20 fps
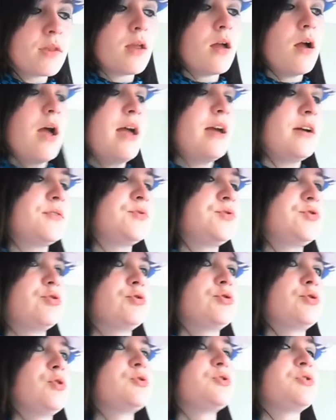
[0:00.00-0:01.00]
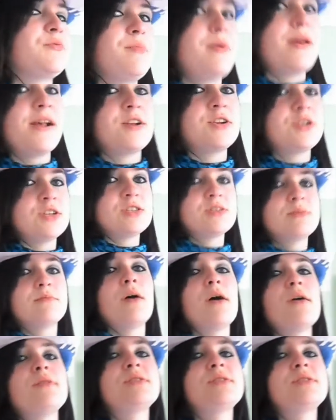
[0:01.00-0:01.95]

I have drawn lots of pictures and